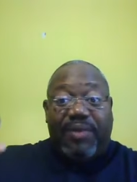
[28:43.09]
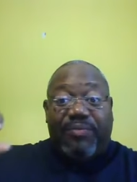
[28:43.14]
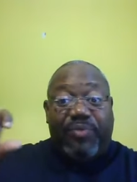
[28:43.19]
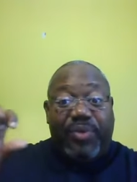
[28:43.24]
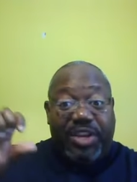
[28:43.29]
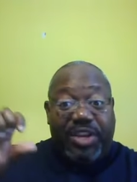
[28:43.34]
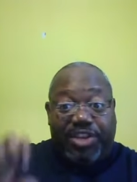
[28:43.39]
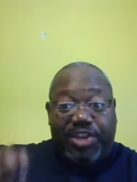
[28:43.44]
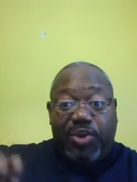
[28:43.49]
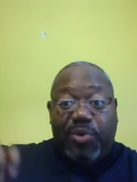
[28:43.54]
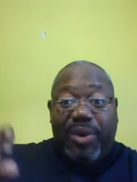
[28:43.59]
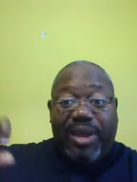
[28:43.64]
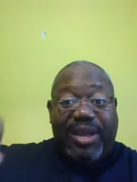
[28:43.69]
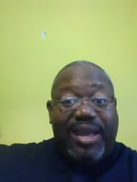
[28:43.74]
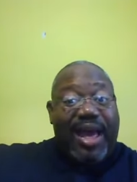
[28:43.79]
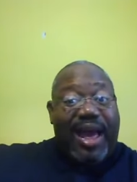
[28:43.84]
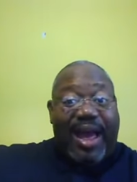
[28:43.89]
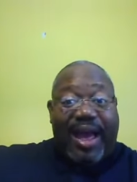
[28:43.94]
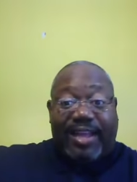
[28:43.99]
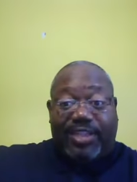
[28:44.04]
But if we do
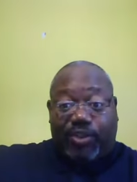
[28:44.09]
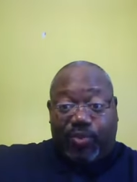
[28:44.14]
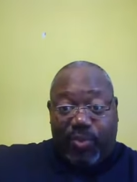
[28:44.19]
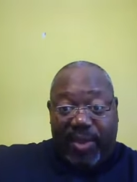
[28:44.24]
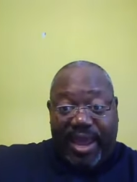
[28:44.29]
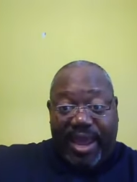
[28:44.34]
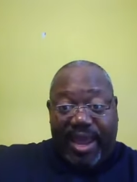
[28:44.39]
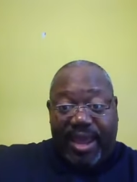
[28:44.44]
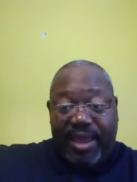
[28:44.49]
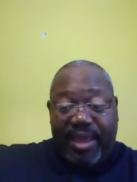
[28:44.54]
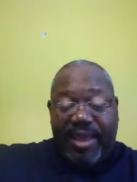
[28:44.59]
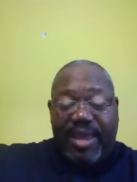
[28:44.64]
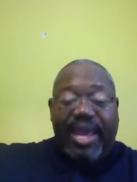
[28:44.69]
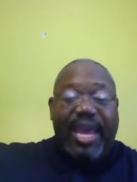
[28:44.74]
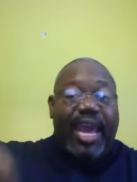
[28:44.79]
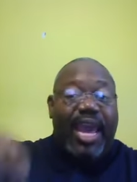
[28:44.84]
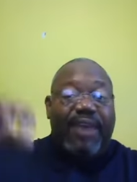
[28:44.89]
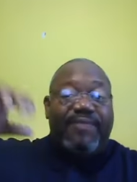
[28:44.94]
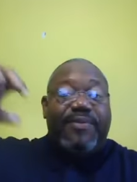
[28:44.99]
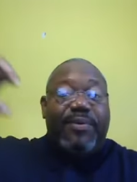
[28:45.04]
it God's way,
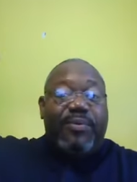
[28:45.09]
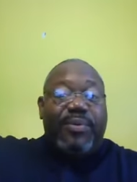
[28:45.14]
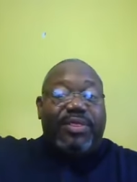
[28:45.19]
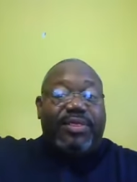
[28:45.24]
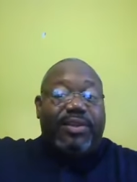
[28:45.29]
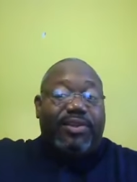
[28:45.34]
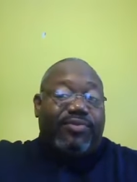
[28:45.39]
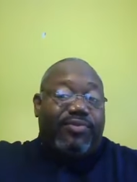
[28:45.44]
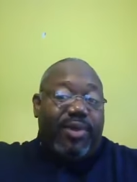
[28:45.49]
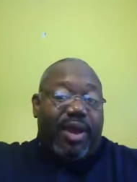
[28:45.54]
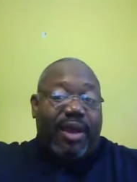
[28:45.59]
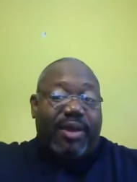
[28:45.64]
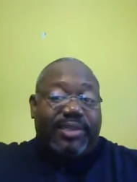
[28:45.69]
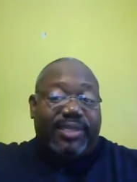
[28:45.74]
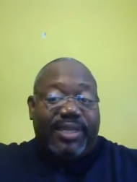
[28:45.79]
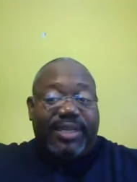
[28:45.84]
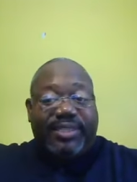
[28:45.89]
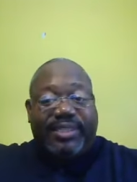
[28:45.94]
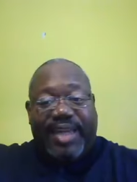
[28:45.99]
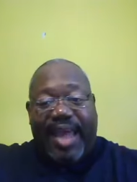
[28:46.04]
even with the
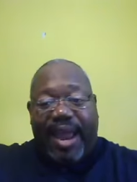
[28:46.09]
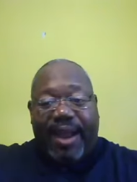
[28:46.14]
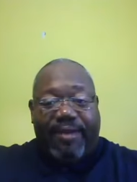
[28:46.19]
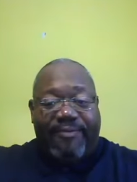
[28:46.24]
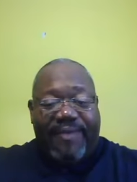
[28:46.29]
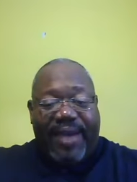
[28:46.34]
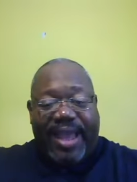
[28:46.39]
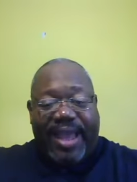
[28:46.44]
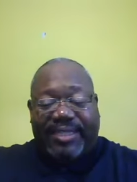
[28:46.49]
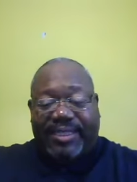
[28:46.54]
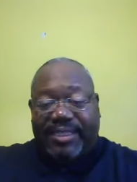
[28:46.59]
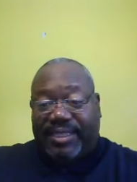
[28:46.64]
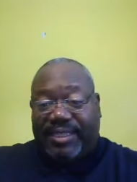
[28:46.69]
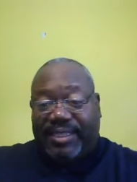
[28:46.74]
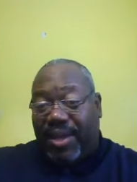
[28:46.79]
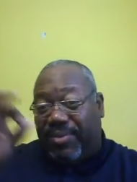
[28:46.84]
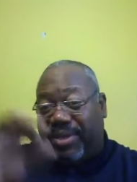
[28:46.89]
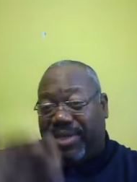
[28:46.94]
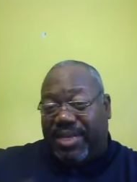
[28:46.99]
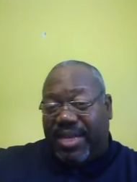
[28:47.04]
struggles and the sacrifices
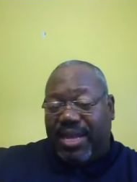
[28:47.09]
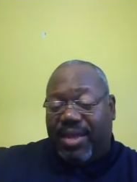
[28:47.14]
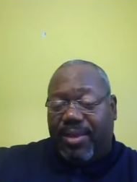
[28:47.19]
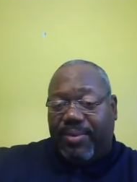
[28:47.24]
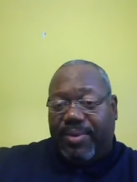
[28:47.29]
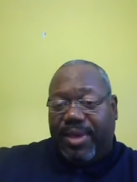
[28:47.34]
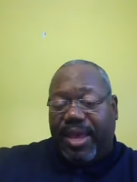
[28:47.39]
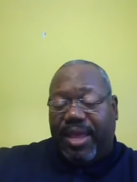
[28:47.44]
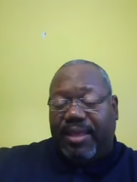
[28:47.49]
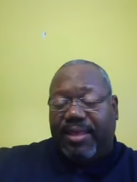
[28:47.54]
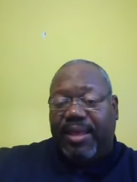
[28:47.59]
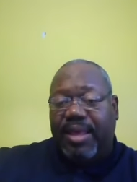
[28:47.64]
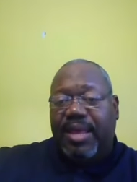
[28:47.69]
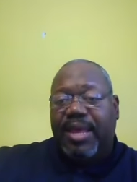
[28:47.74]
that we deal with,